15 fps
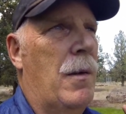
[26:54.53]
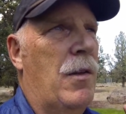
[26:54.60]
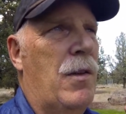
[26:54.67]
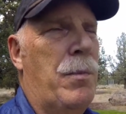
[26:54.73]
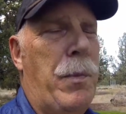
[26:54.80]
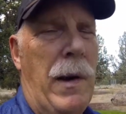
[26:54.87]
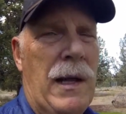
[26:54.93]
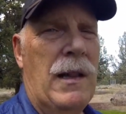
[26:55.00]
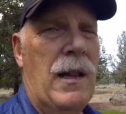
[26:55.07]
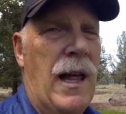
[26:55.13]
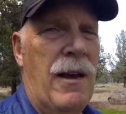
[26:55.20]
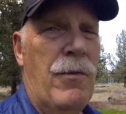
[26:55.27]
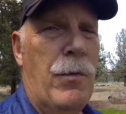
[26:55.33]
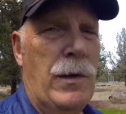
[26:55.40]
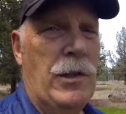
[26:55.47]
Spread
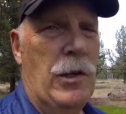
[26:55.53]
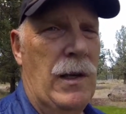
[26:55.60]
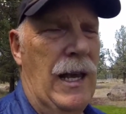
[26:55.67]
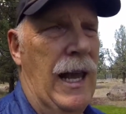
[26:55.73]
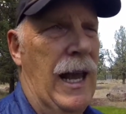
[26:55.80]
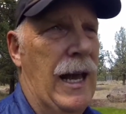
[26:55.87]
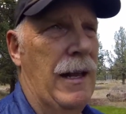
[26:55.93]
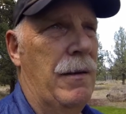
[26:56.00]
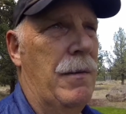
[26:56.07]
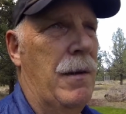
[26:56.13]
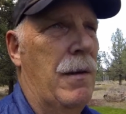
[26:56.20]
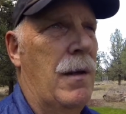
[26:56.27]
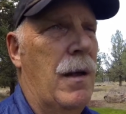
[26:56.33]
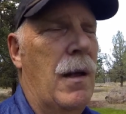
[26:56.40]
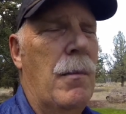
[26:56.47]
love when you can.
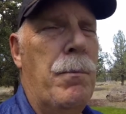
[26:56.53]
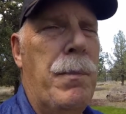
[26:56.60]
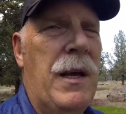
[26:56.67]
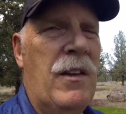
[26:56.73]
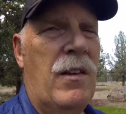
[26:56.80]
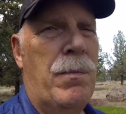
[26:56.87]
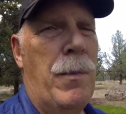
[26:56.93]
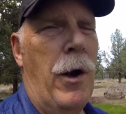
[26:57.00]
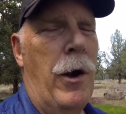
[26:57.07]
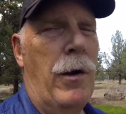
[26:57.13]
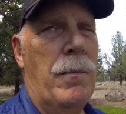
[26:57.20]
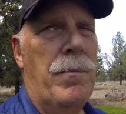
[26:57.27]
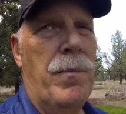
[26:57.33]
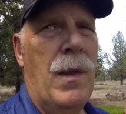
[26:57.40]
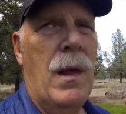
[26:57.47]
Be
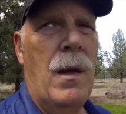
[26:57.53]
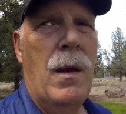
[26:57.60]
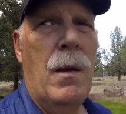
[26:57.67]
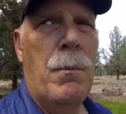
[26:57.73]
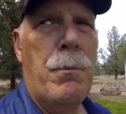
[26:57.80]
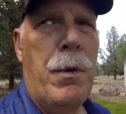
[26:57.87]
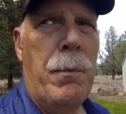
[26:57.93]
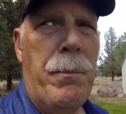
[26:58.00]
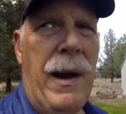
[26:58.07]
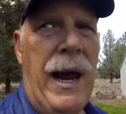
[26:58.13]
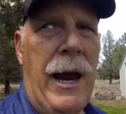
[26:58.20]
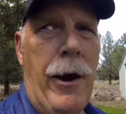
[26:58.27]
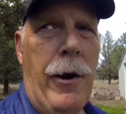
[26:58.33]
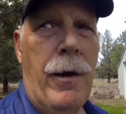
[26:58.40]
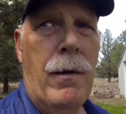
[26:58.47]
smart.
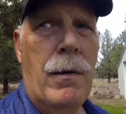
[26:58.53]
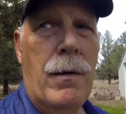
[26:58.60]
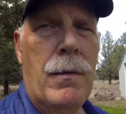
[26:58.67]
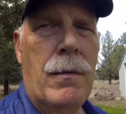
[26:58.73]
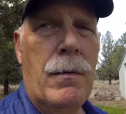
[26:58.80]
Prepare.